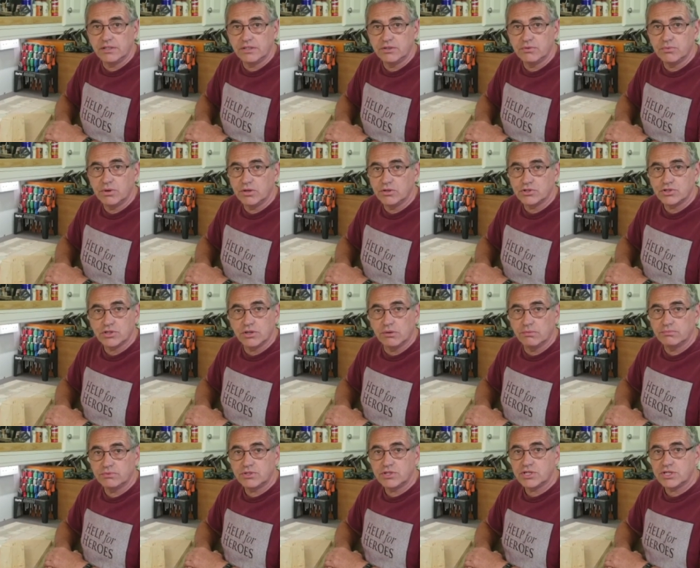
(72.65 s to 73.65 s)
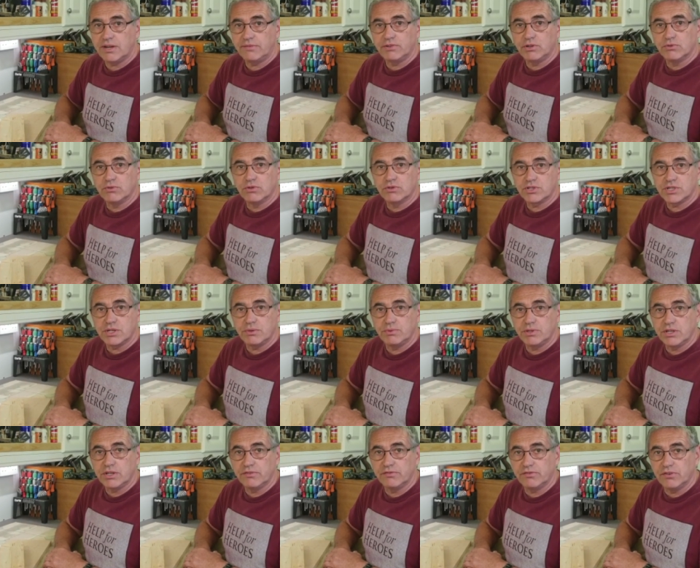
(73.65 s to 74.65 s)
your workshop. Just have a little look, see what you
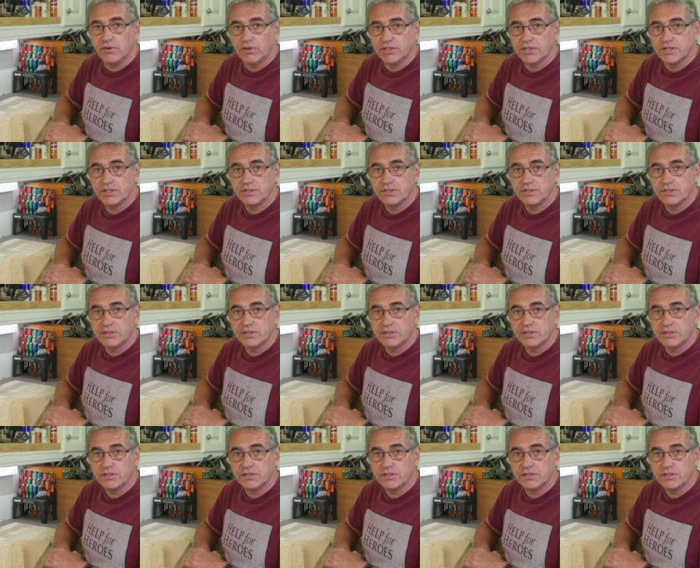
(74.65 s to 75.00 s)
can find.